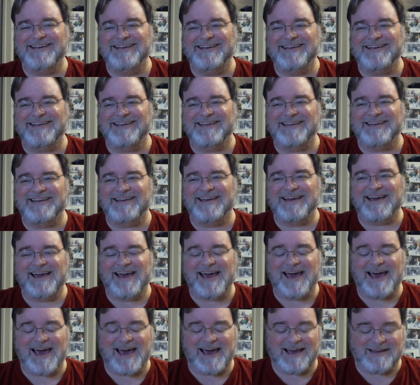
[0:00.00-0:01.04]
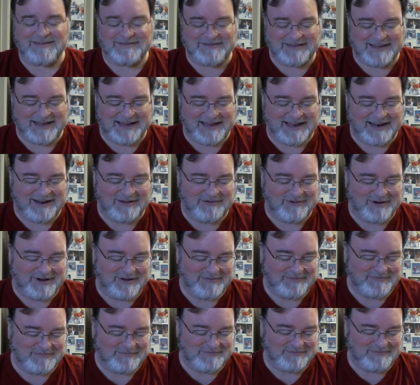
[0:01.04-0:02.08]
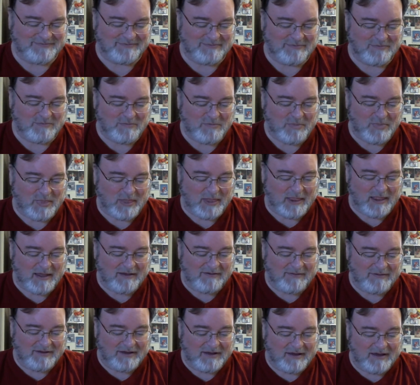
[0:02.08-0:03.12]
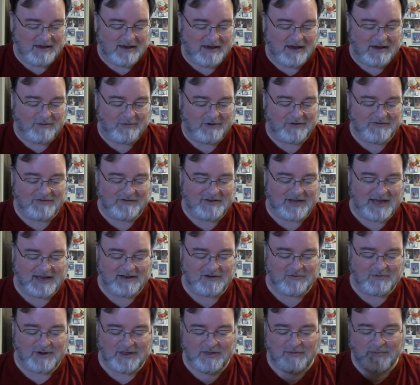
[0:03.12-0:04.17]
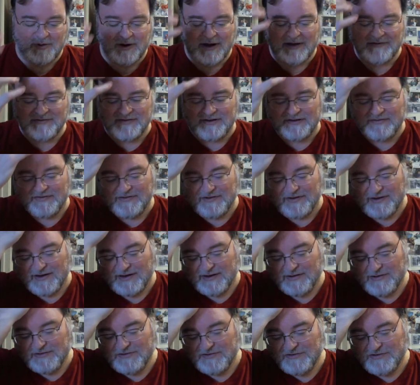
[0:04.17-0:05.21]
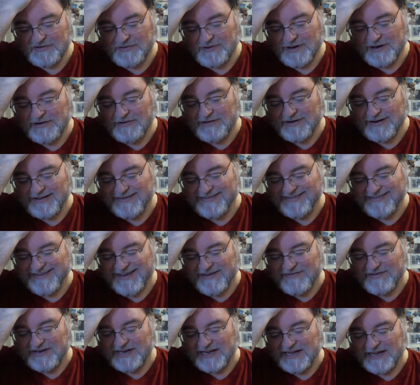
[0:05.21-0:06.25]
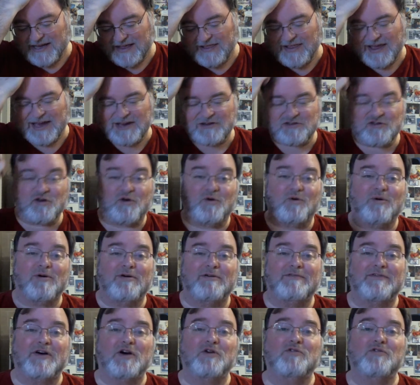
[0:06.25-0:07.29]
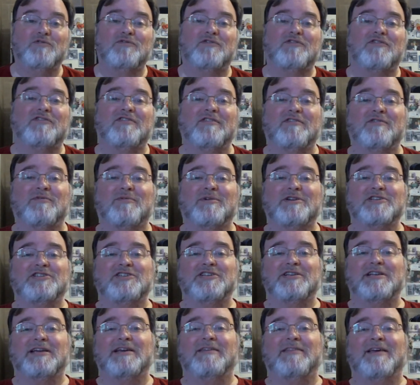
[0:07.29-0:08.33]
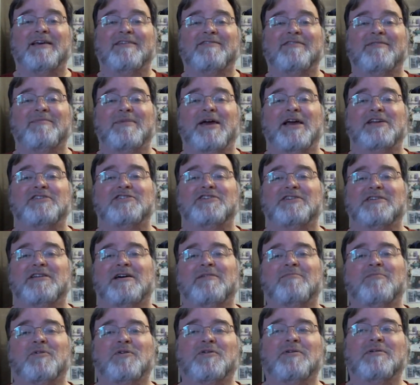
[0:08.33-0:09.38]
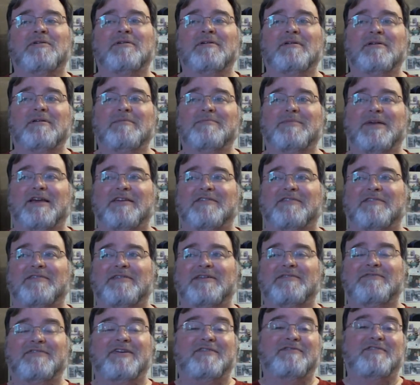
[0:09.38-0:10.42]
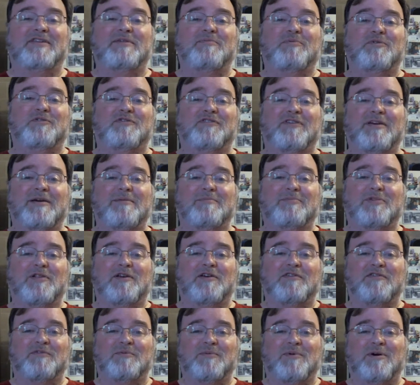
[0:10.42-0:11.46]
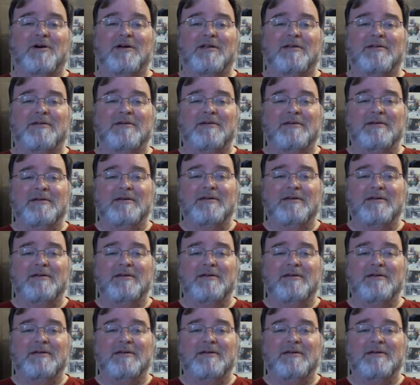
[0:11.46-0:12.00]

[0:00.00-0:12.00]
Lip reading: Yeah. Anyway. What does it take to win the presidency? 270 electoral votes is what you need. That's the magic number. Basically 50% plus one.